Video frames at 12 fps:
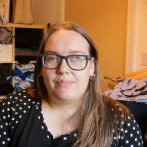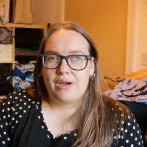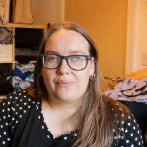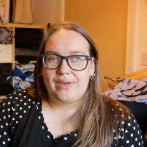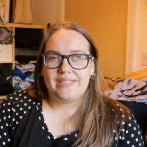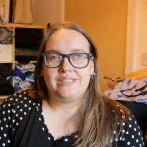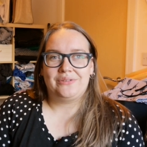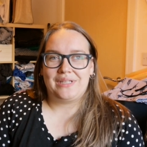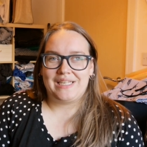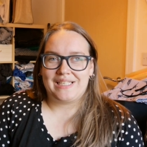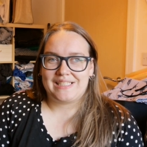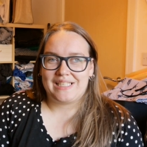I might wait
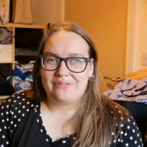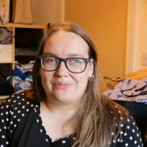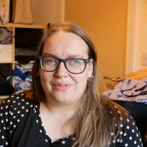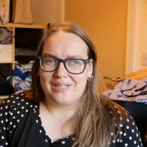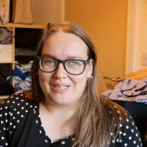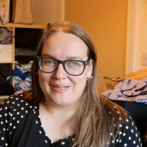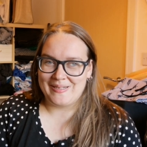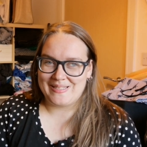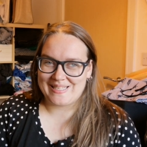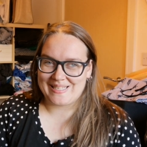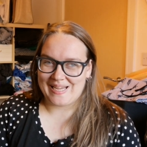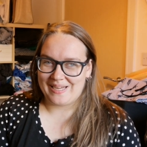until they next have a really
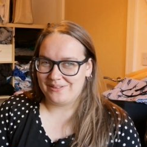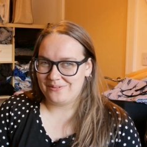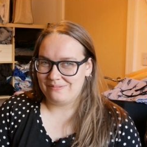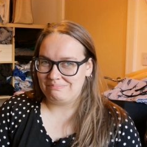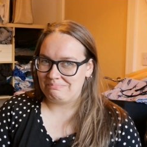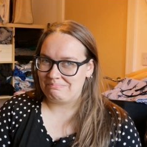good sale.